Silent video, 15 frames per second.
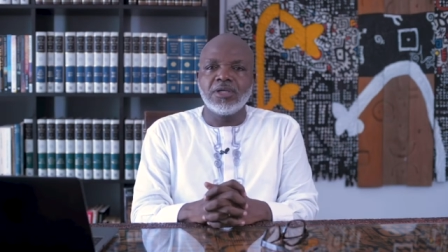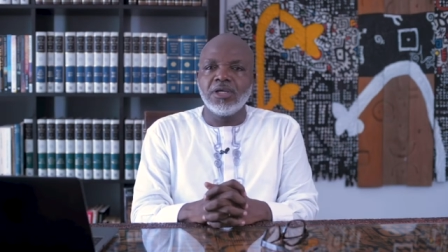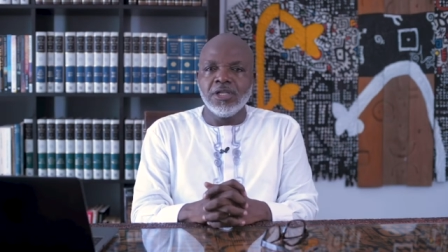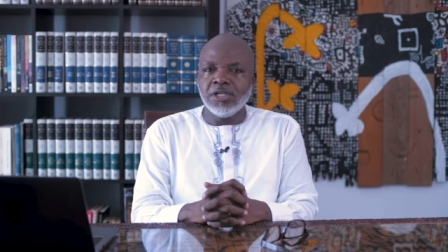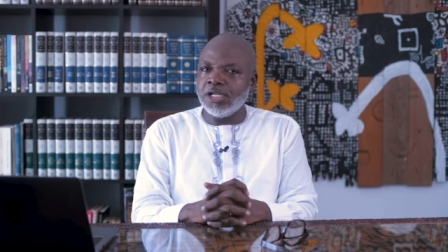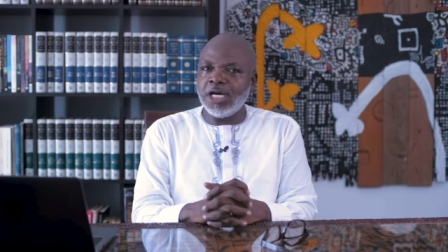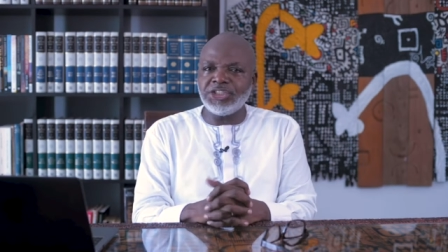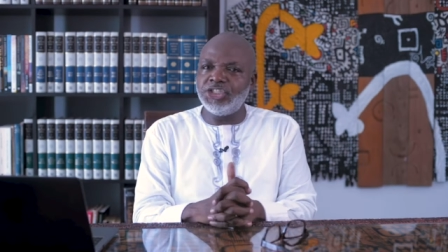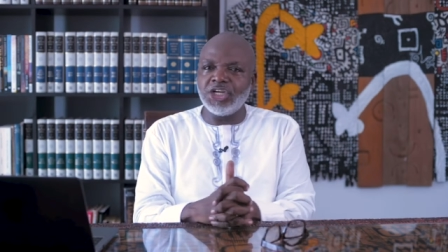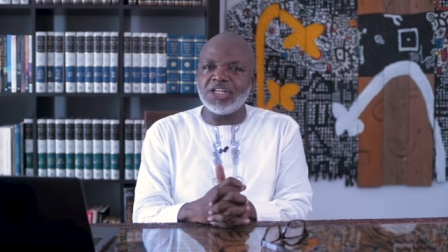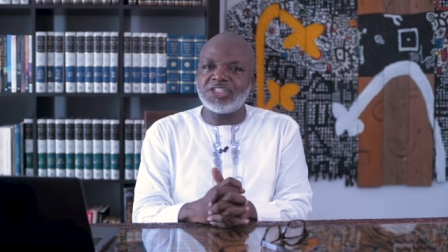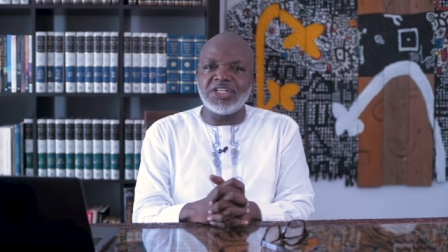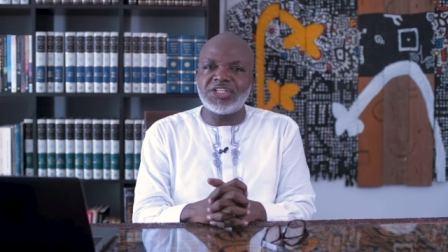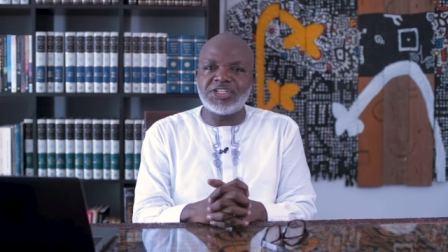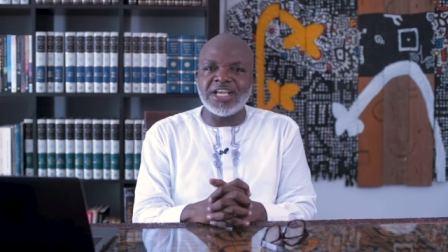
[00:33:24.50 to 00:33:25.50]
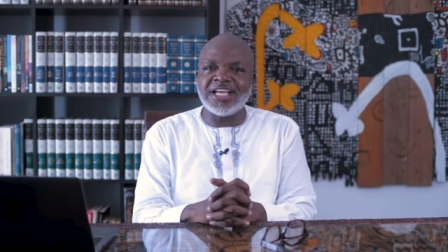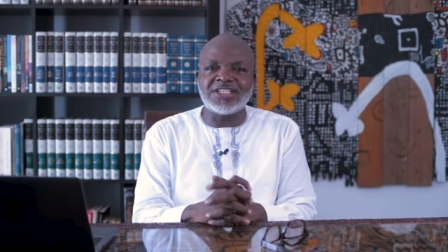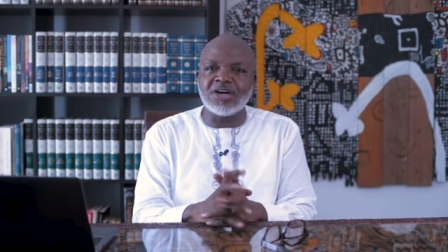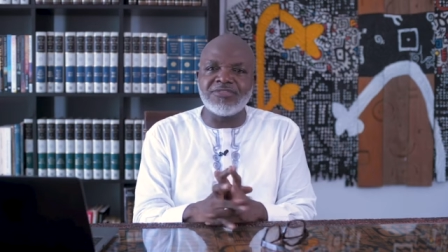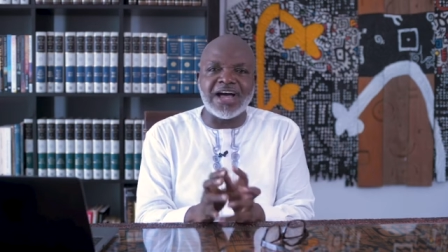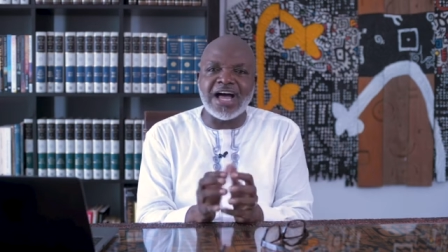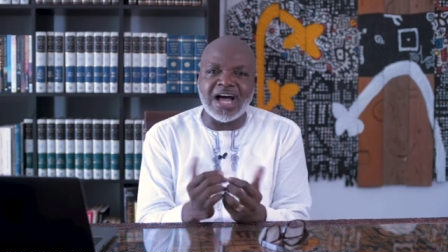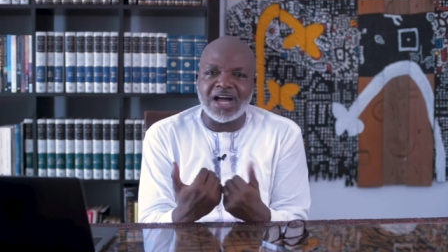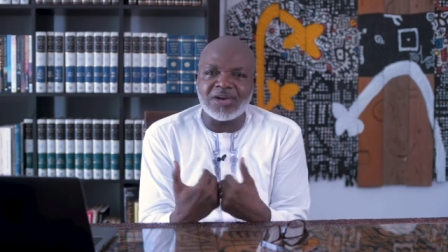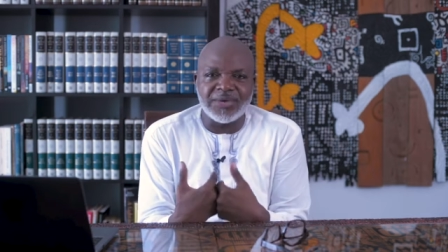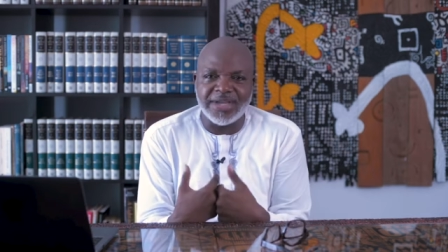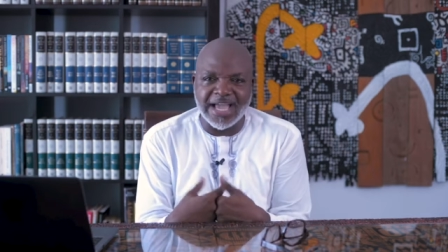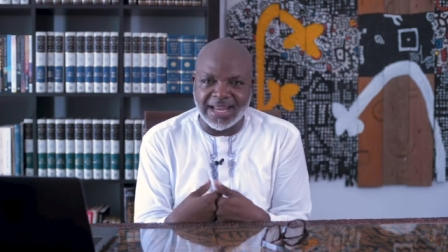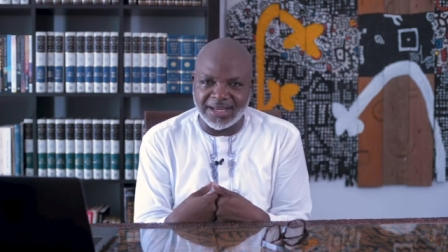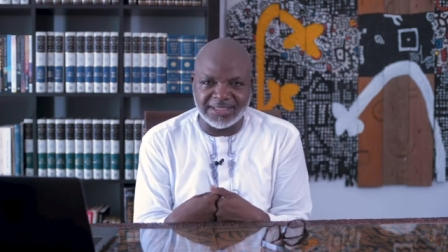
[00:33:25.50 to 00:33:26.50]
Not just the center of our
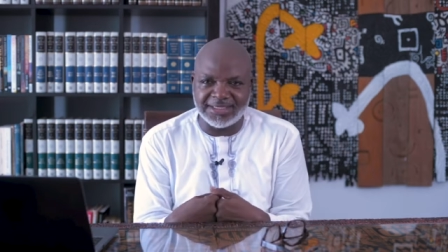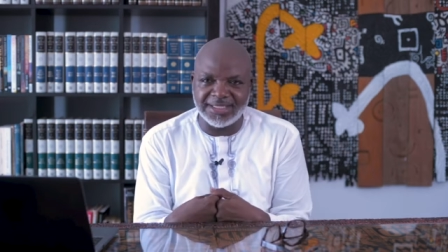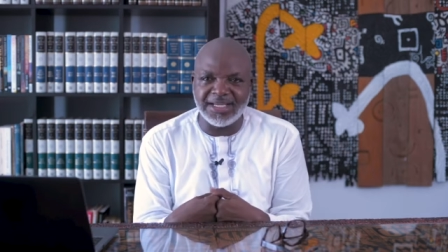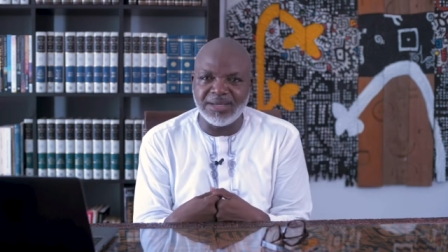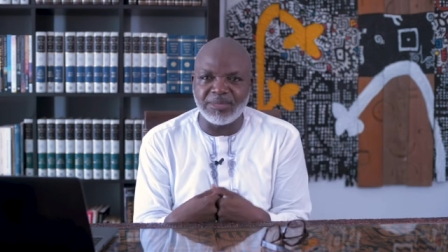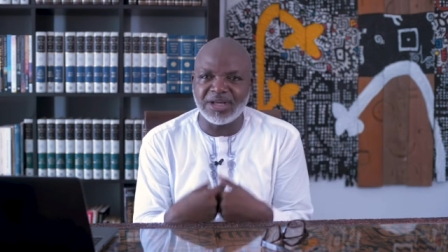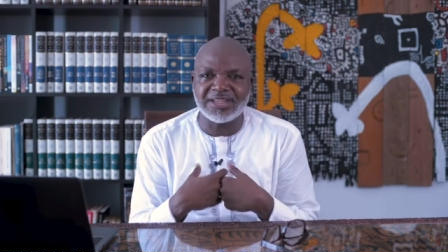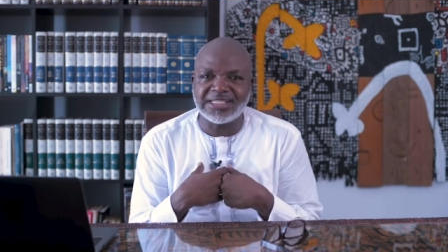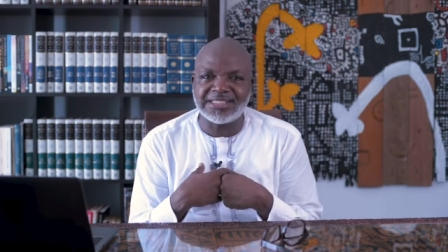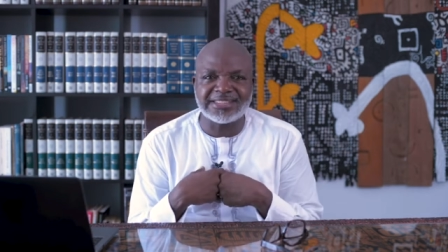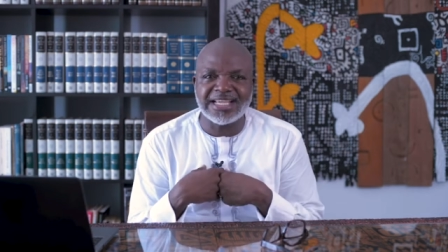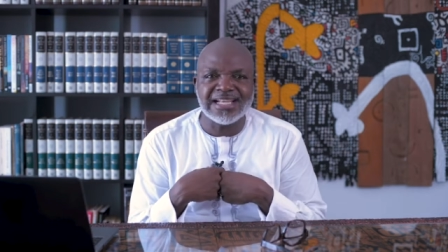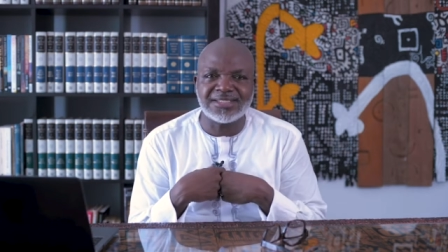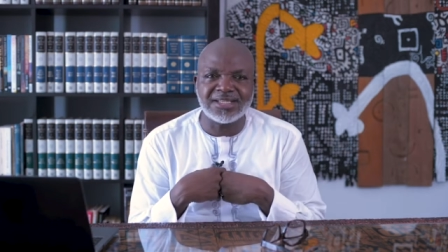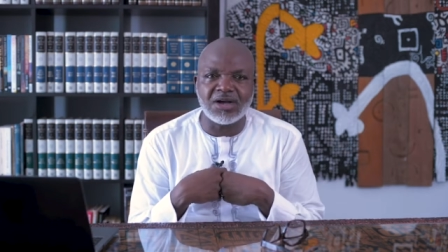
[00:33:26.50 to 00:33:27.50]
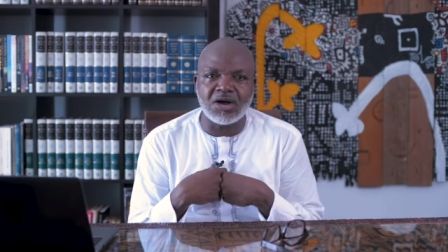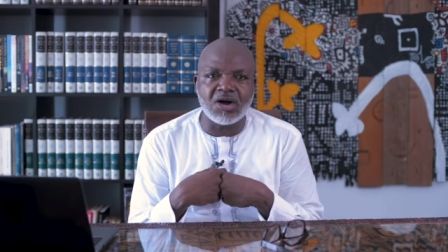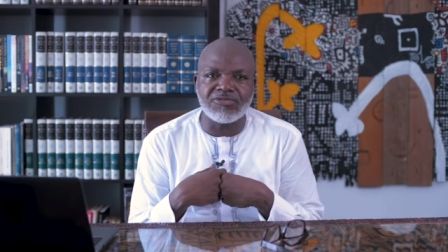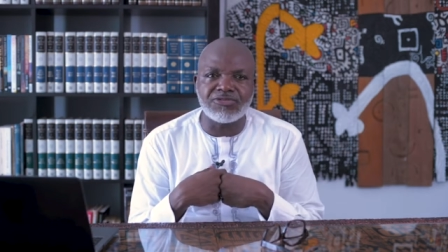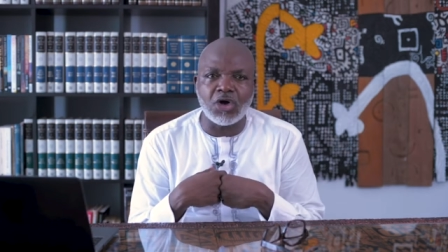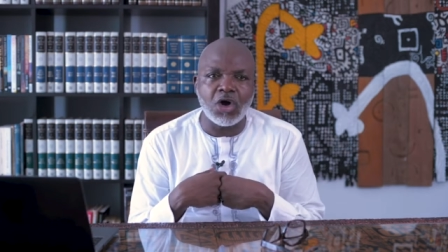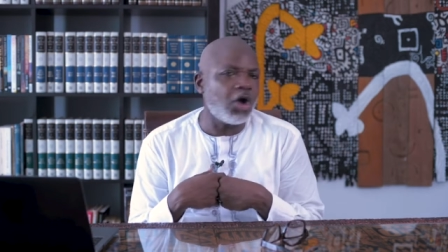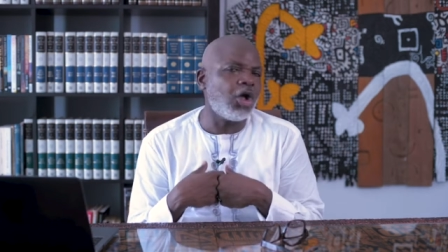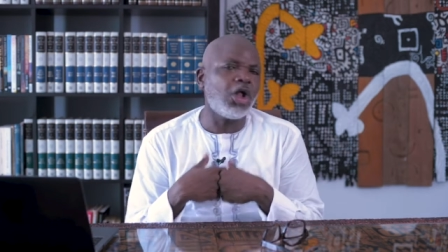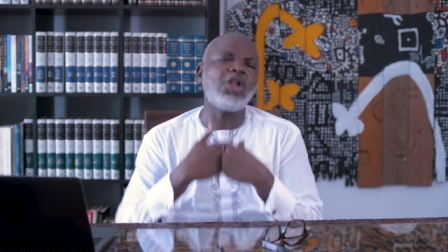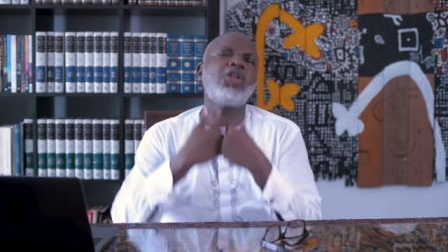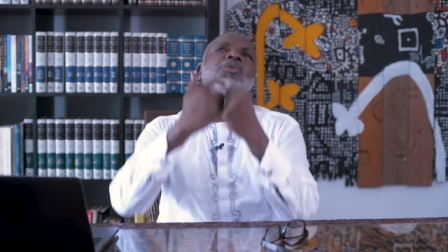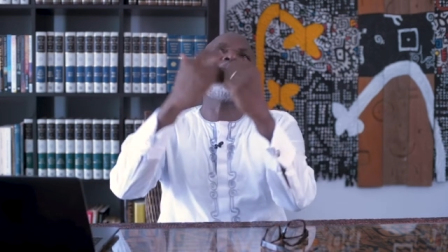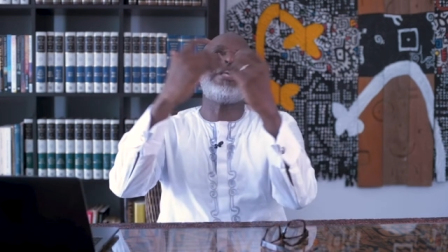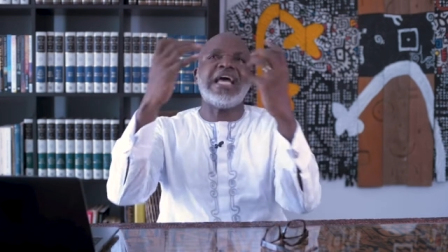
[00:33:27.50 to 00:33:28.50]
reality, but the center of
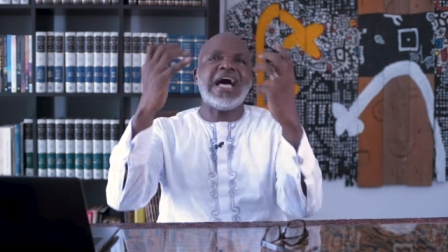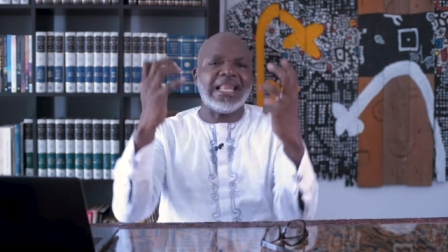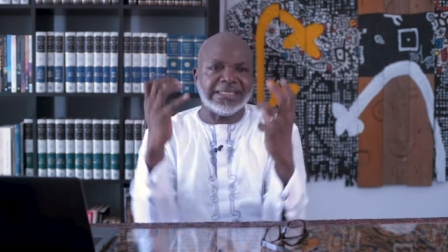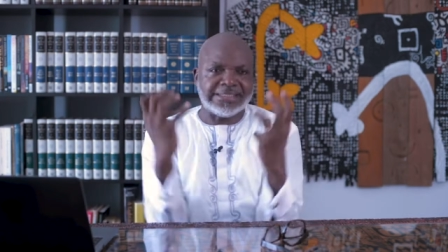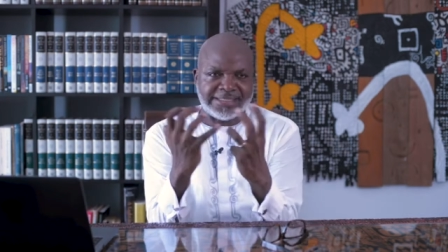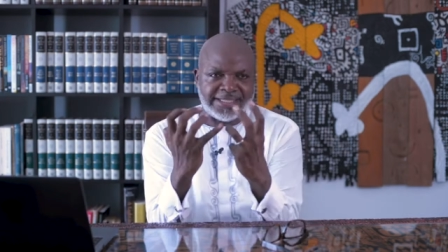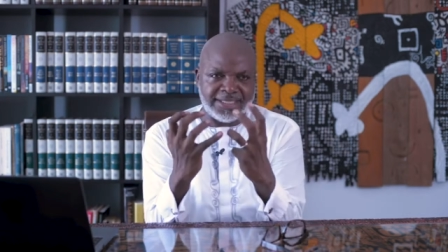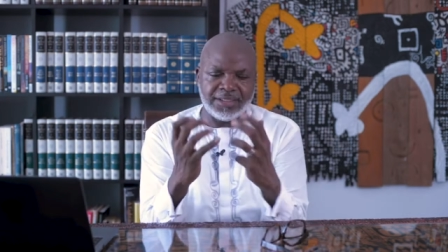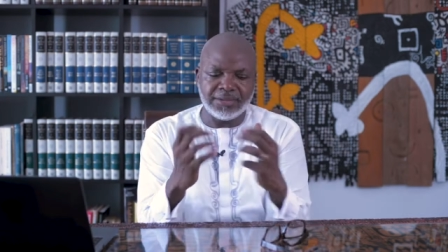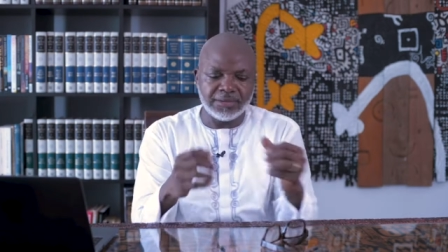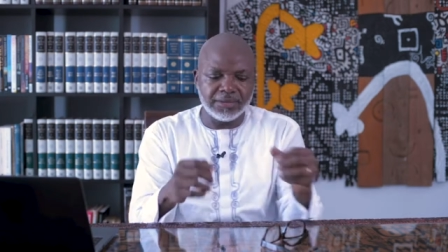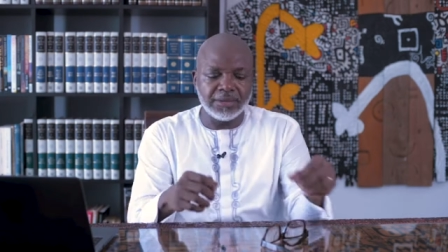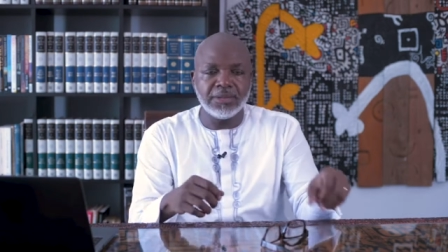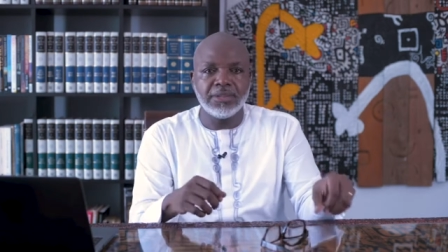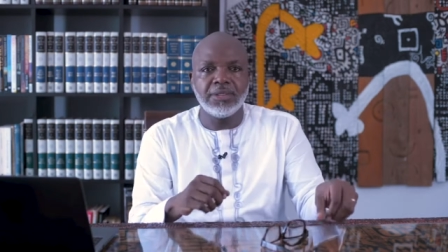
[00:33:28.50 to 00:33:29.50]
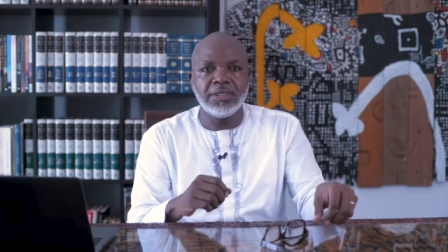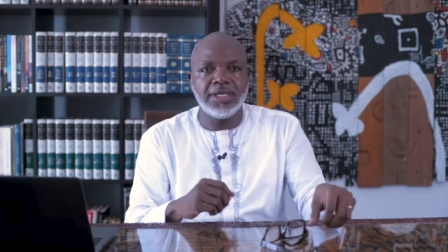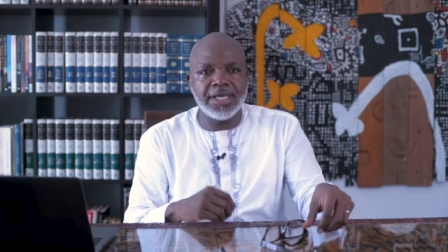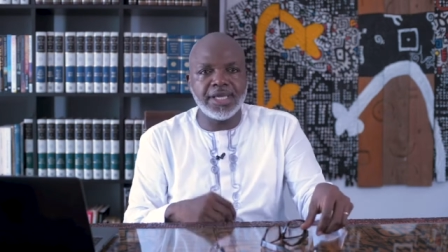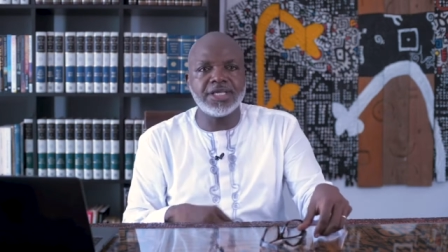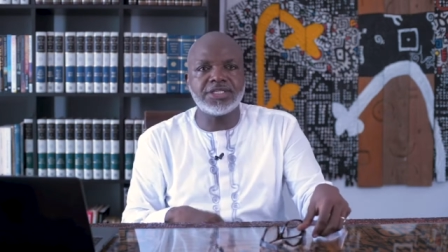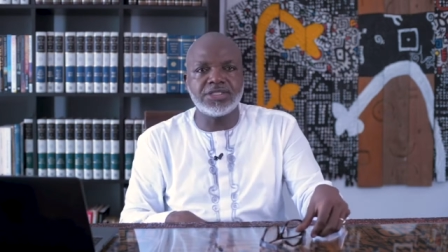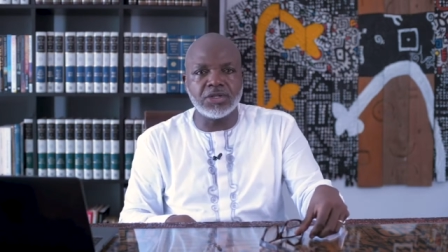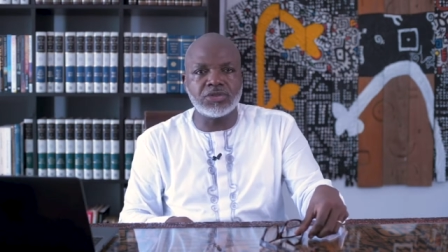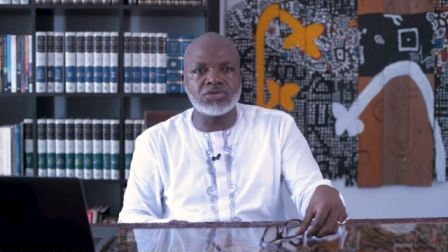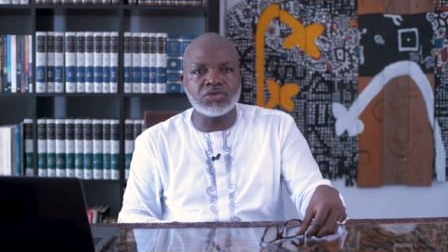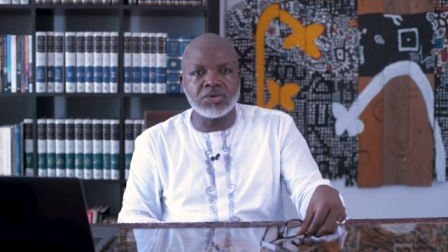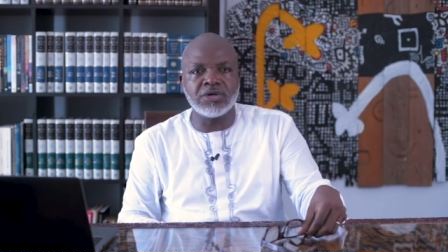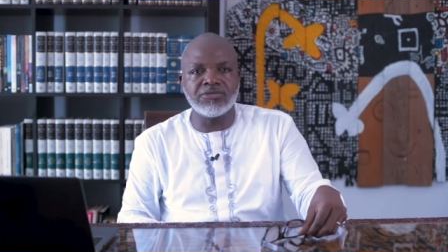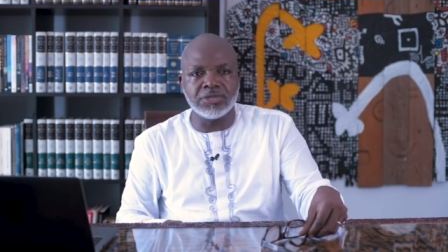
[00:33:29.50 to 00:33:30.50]
all reality is the
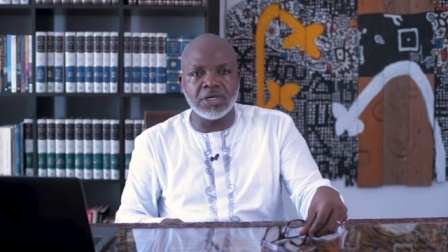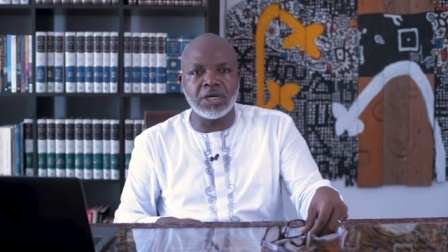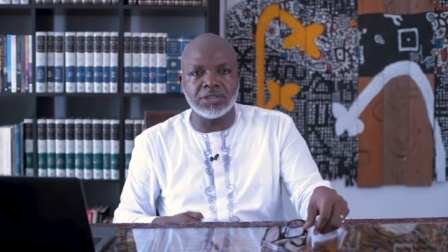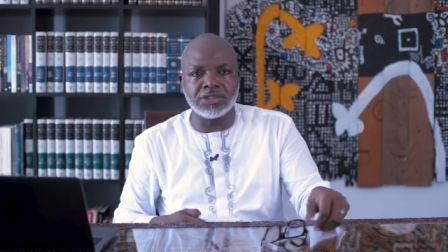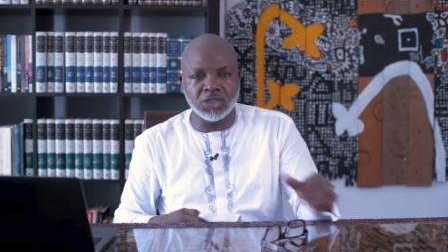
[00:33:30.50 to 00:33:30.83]
throne of God.